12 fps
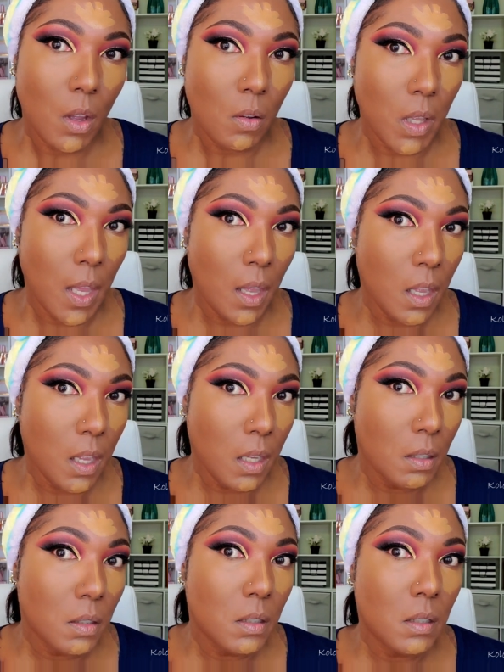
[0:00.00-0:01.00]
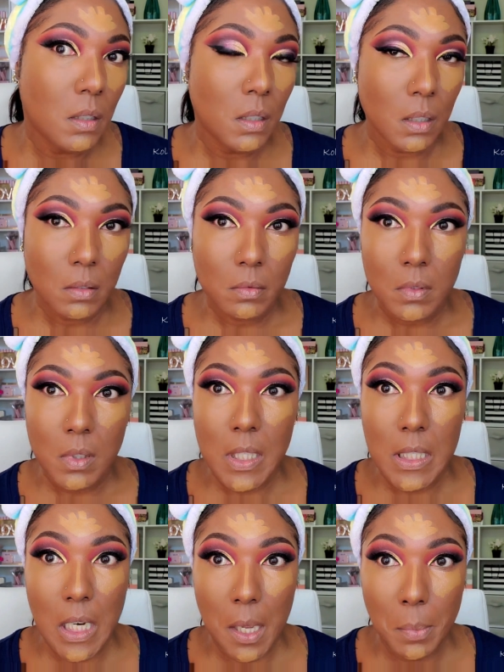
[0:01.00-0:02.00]
okay,
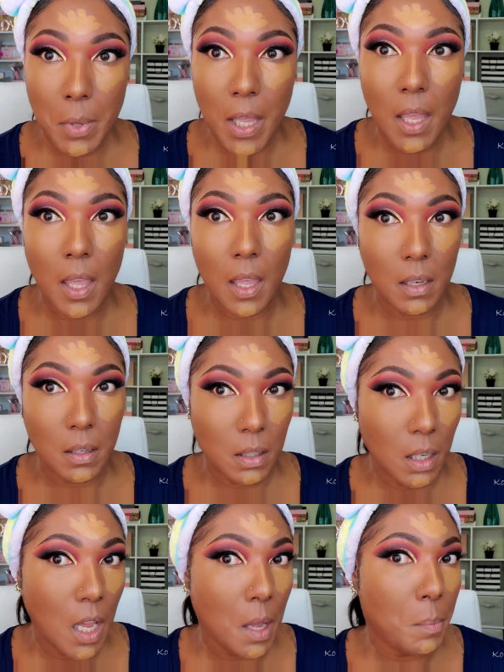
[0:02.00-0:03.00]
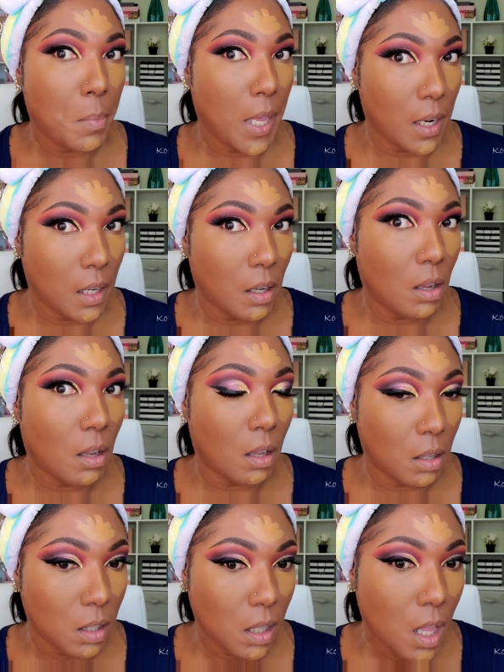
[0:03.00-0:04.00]
that's not bad. Not bad at
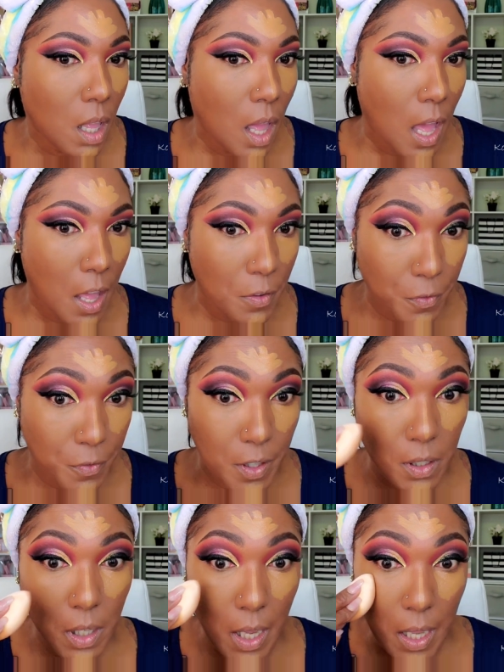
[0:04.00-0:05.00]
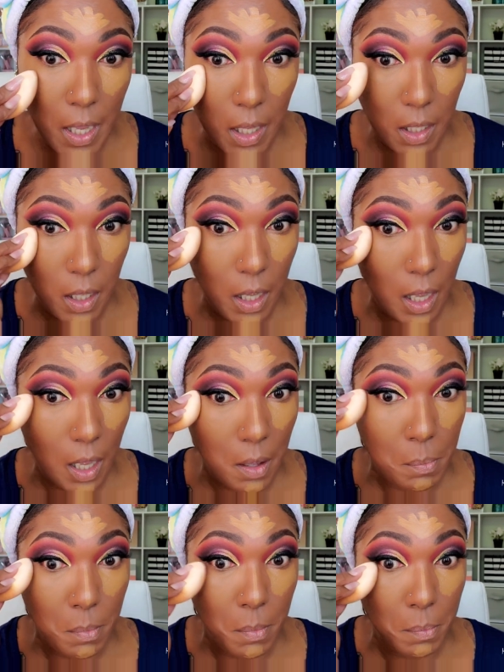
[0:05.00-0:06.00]
all. I feel like,
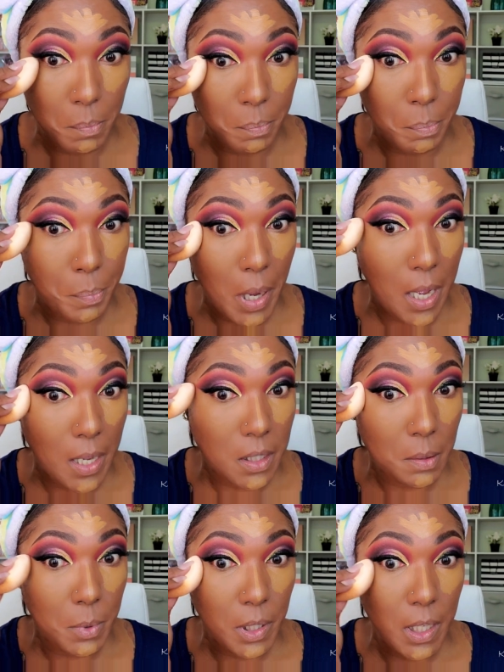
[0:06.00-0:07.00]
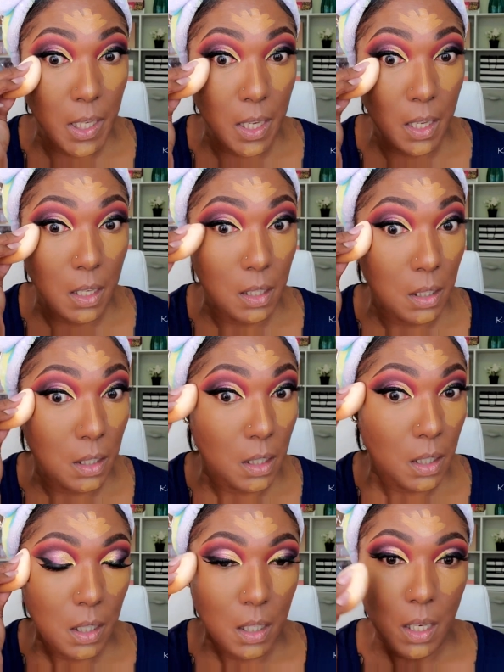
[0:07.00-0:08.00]
yeah, possibly
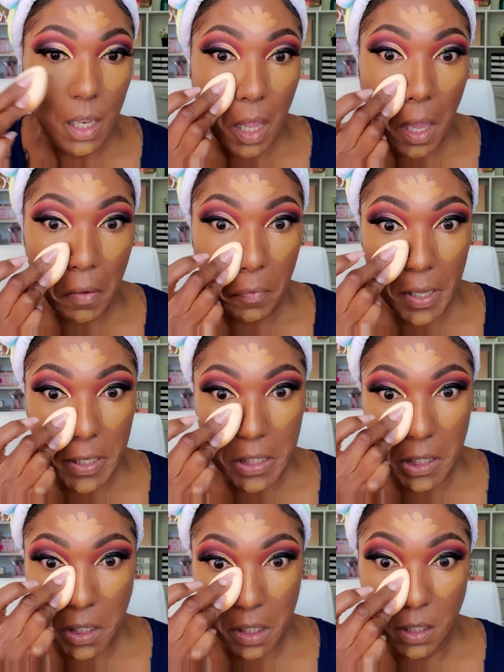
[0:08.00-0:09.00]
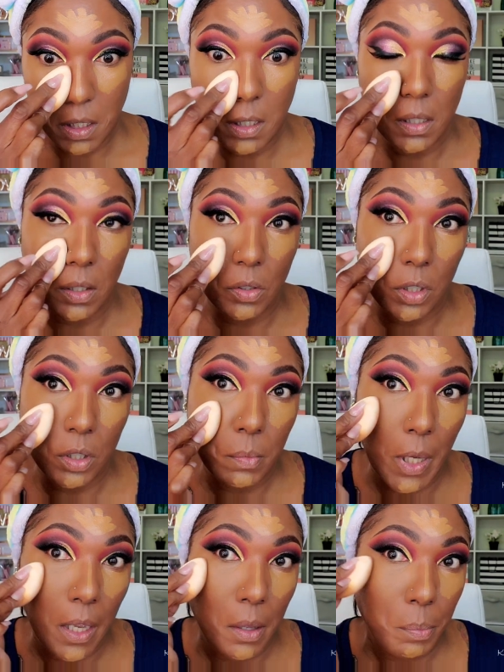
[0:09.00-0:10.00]
if I didn't, you know, do
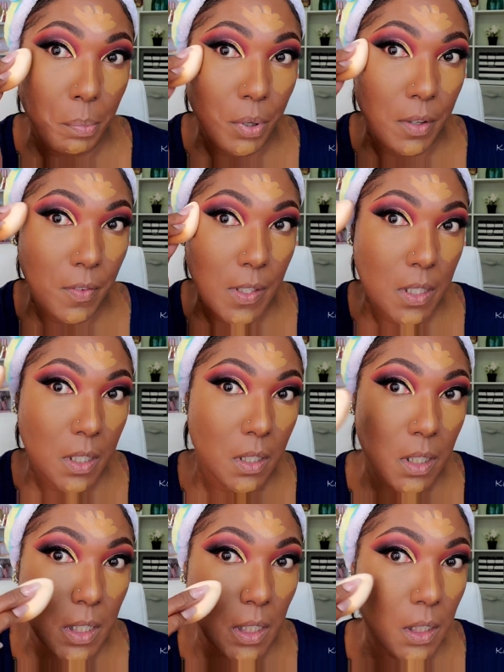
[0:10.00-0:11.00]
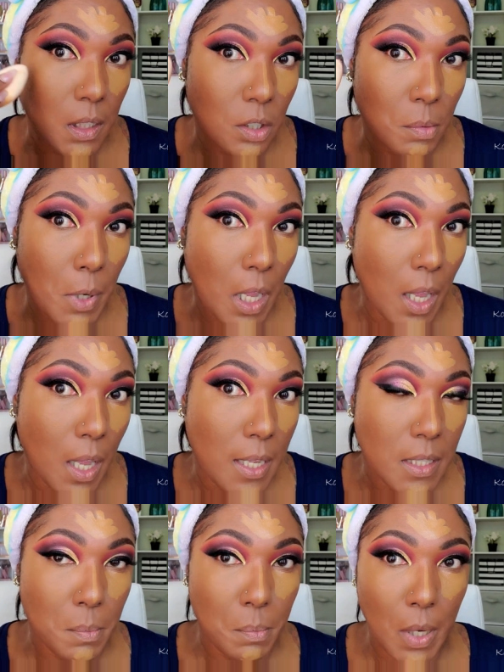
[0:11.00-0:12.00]
my previous concealing under my
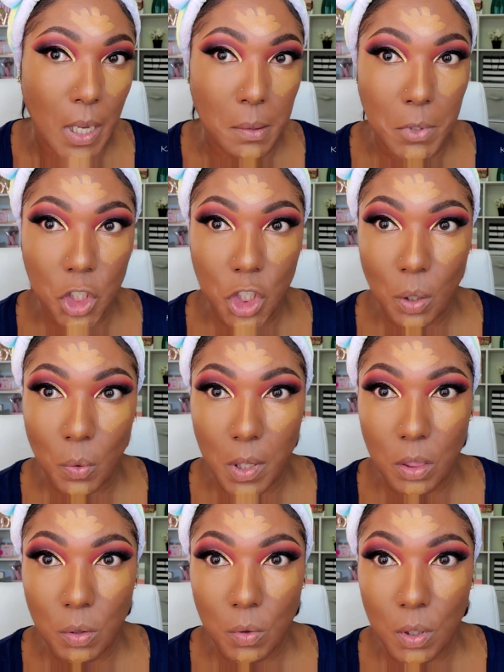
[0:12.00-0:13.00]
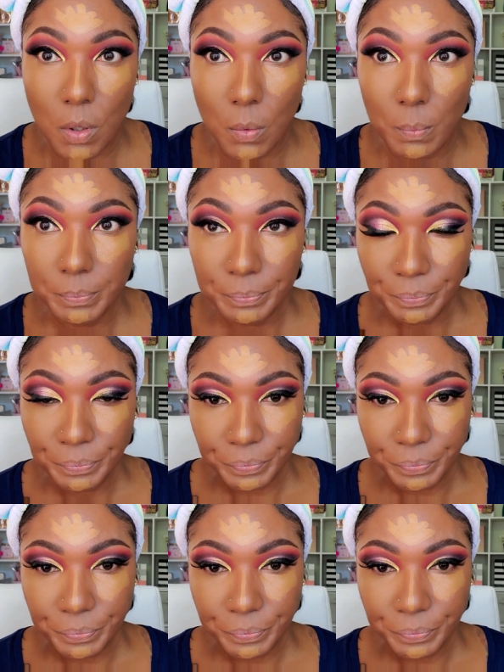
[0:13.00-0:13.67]
eyes, it might be showing through